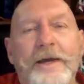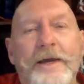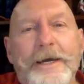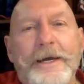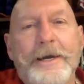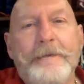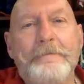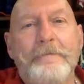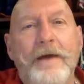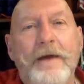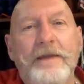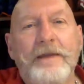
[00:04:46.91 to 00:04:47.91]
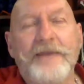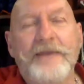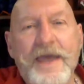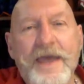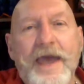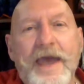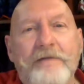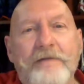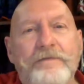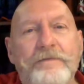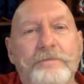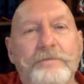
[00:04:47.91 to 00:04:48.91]
Um, they have
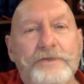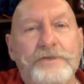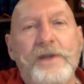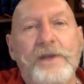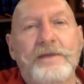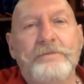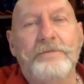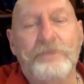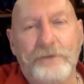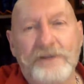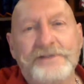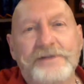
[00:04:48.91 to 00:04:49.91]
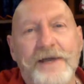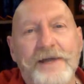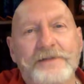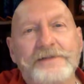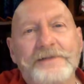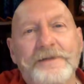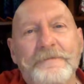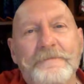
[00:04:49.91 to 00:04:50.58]
between them three sons.